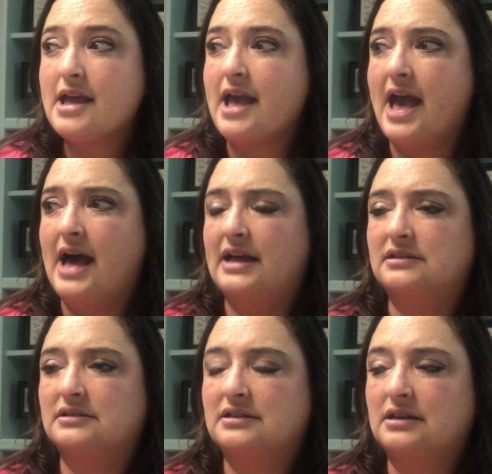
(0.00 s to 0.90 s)

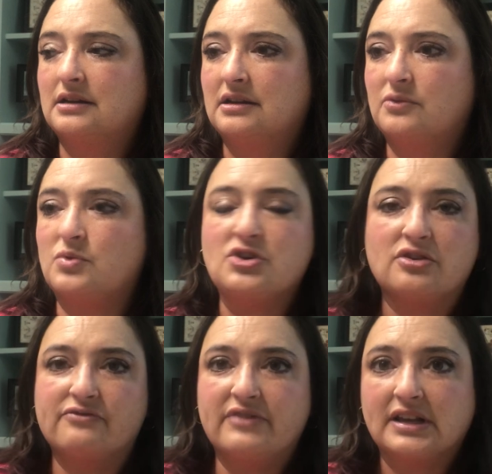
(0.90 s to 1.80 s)
and we
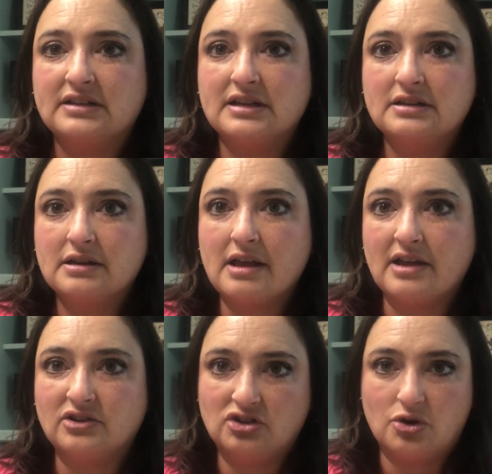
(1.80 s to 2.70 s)
couldn't fix it,
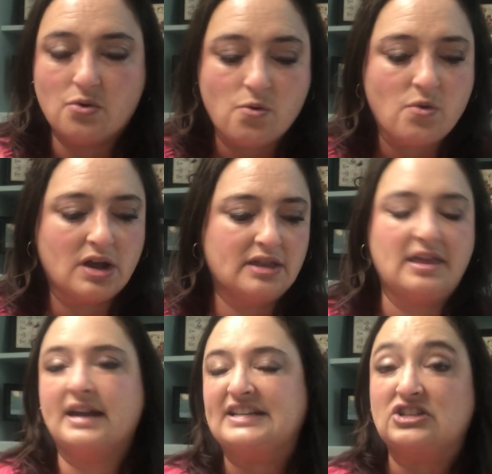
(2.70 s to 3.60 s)
and so then
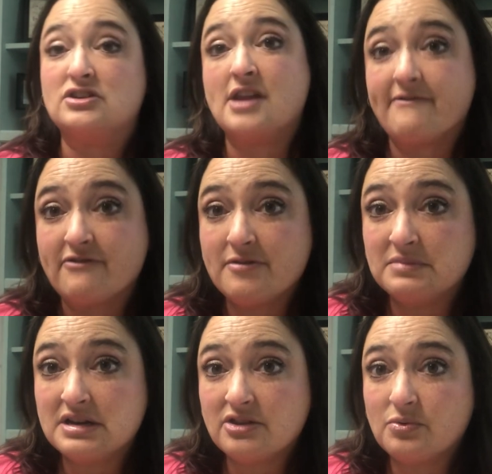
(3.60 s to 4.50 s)
I just never filmed
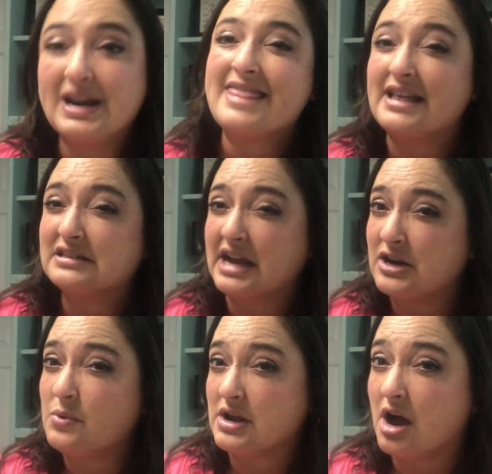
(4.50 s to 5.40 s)
another one, and that's kind of
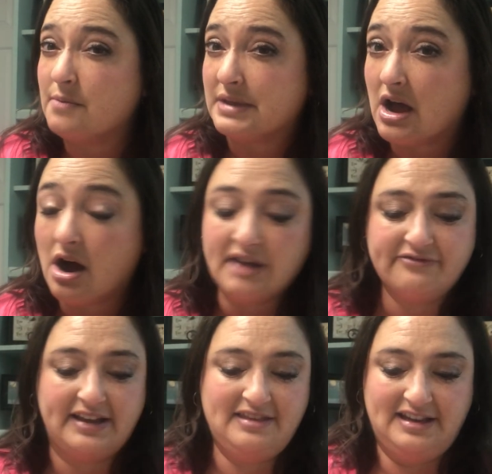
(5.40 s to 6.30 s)
what got me off,
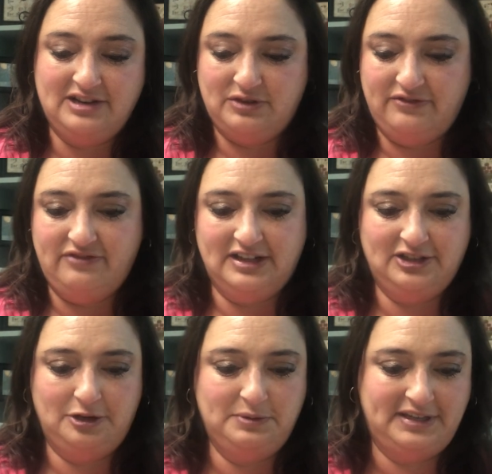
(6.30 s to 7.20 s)
I think, doing
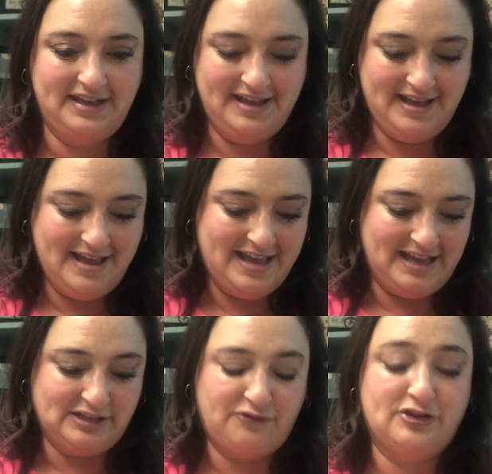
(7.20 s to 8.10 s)
Flosstubes, is
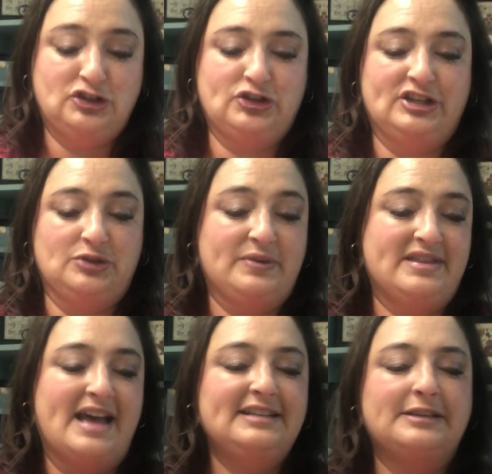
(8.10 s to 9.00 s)
frustration with
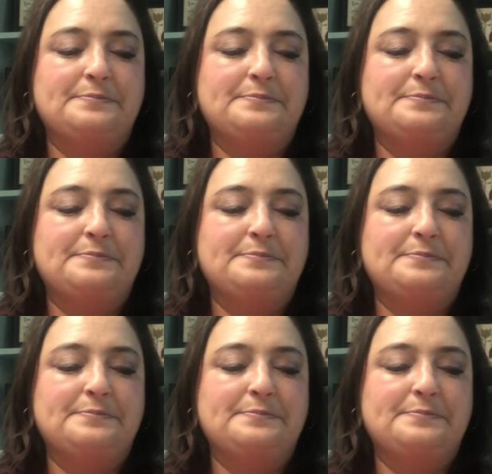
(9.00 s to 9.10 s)
that.